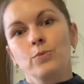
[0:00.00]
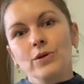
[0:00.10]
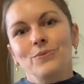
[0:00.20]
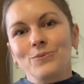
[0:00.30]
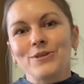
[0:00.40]

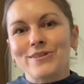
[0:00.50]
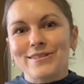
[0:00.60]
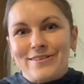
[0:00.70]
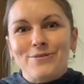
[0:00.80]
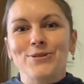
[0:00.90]
what
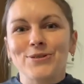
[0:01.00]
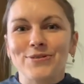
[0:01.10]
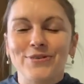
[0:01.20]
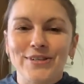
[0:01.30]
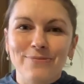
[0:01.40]
is
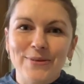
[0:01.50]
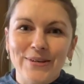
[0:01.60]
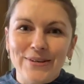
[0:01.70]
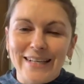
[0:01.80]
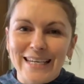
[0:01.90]
of course
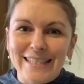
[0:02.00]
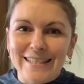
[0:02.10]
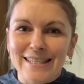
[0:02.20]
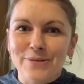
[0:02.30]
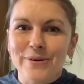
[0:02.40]

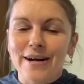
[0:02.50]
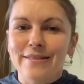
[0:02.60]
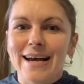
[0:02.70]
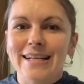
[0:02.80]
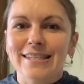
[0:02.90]
speculated as
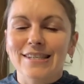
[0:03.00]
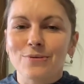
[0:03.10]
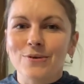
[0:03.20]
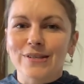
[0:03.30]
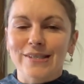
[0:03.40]
well, that
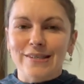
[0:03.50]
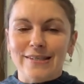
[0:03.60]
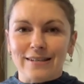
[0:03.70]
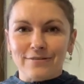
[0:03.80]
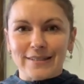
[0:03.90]
she was
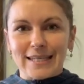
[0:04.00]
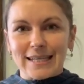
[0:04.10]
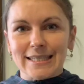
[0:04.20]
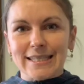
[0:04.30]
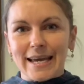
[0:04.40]
his
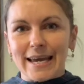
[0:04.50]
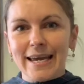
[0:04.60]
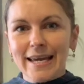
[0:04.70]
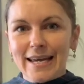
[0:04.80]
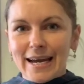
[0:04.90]
confidante